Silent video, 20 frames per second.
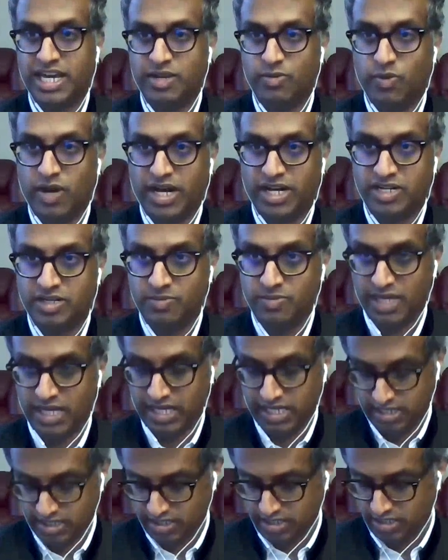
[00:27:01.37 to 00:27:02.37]
in
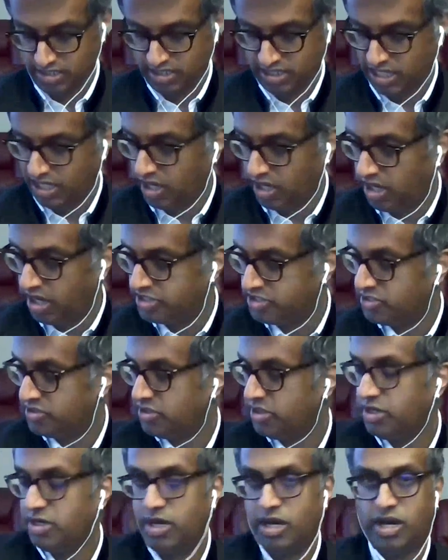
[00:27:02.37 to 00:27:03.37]
welcoming the
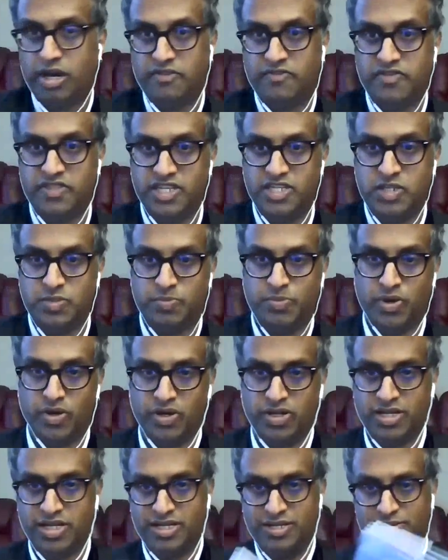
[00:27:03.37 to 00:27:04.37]
author of this
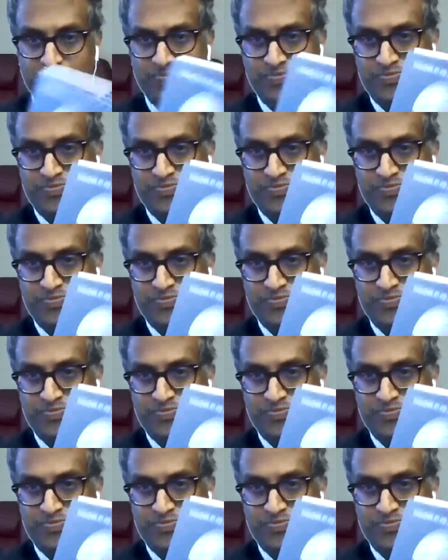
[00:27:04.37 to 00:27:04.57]
book,